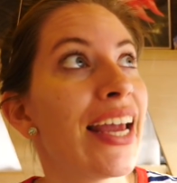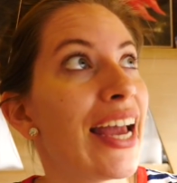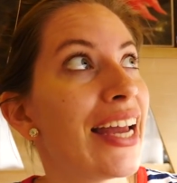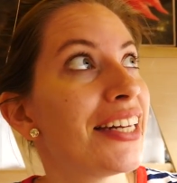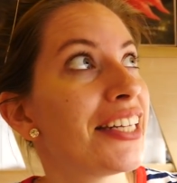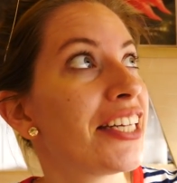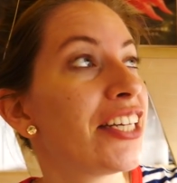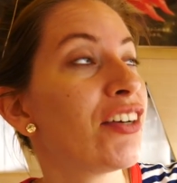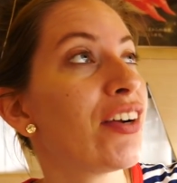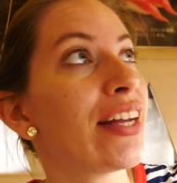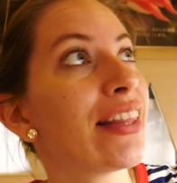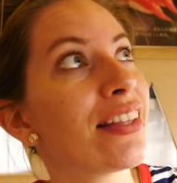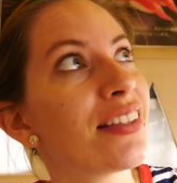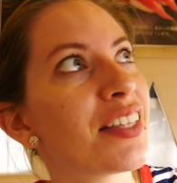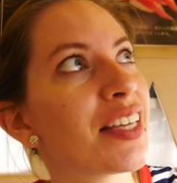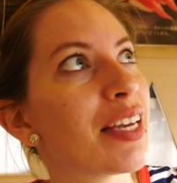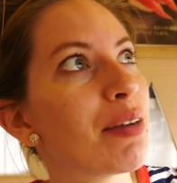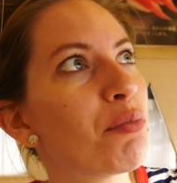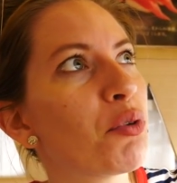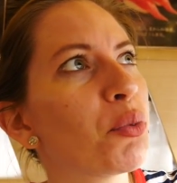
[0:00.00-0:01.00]
And here at the
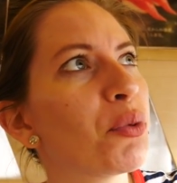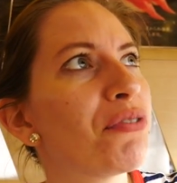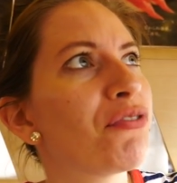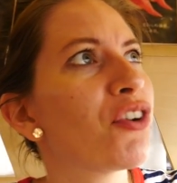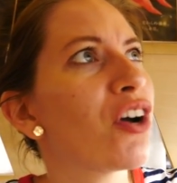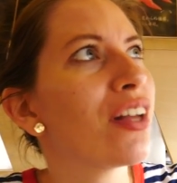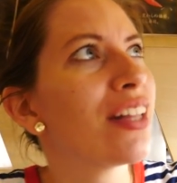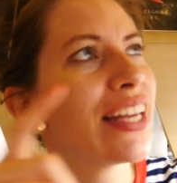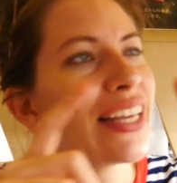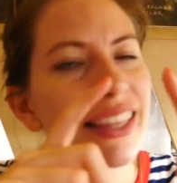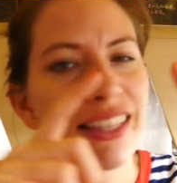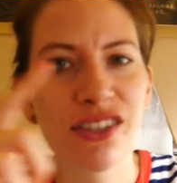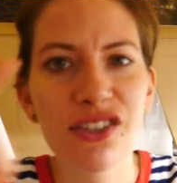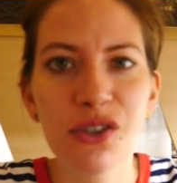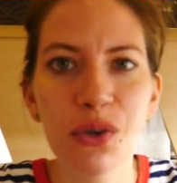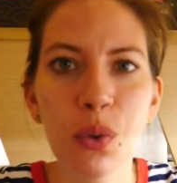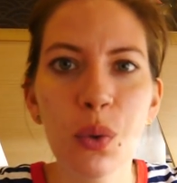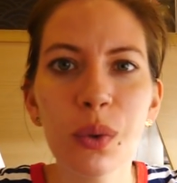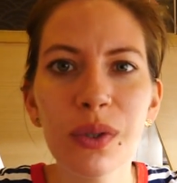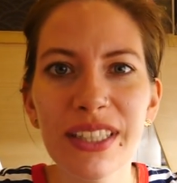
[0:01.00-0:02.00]
table, we've got like this
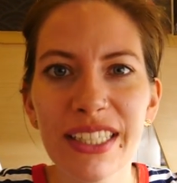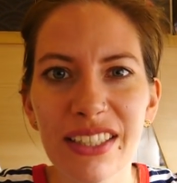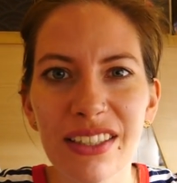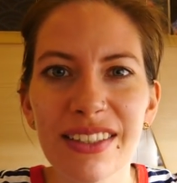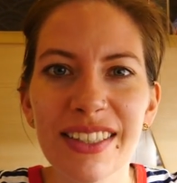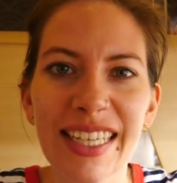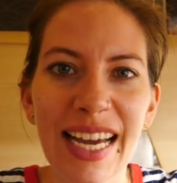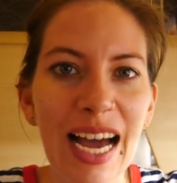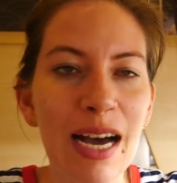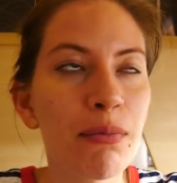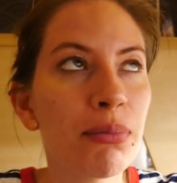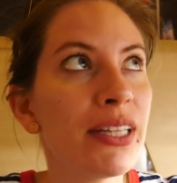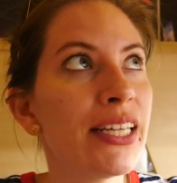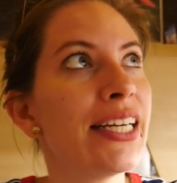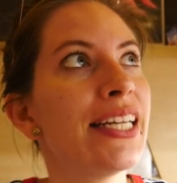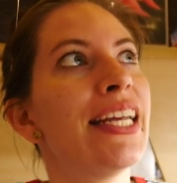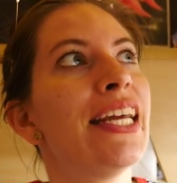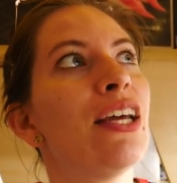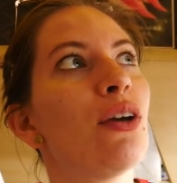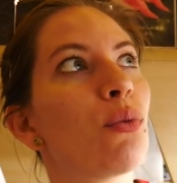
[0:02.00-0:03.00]
cool little
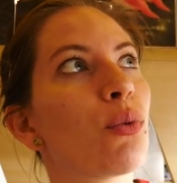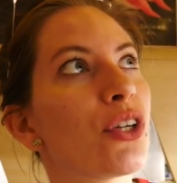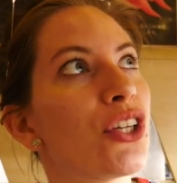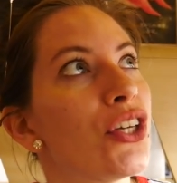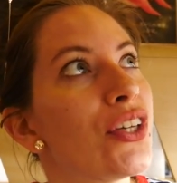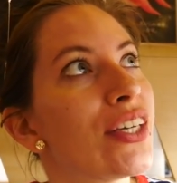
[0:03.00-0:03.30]
tablet where